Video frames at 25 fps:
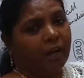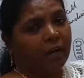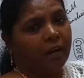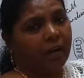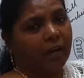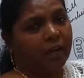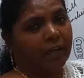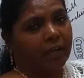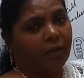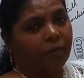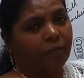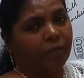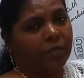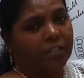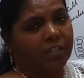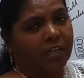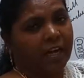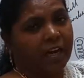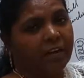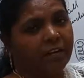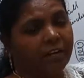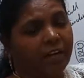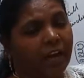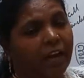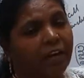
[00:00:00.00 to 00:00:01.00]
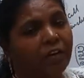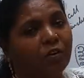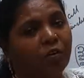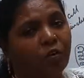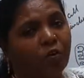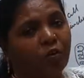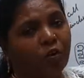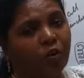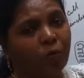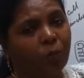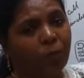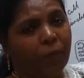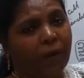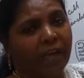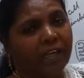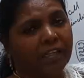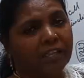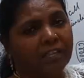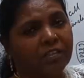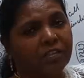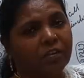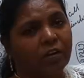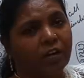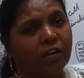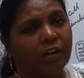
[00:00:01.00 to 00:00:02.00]
which contain
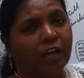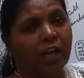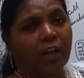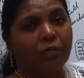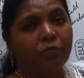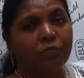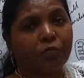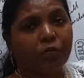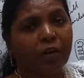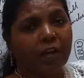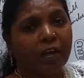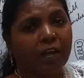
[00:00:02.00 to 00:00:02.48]
chloroplast are helpful